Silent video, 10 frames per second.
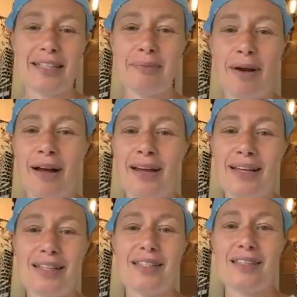goodbye
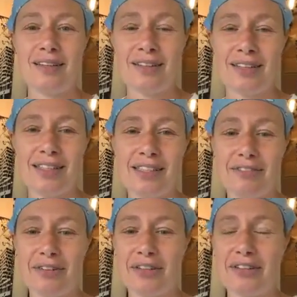is still a
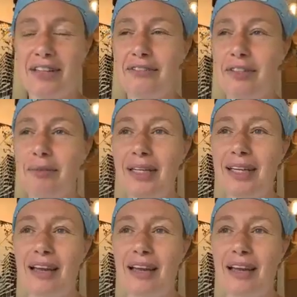difficult thing for me.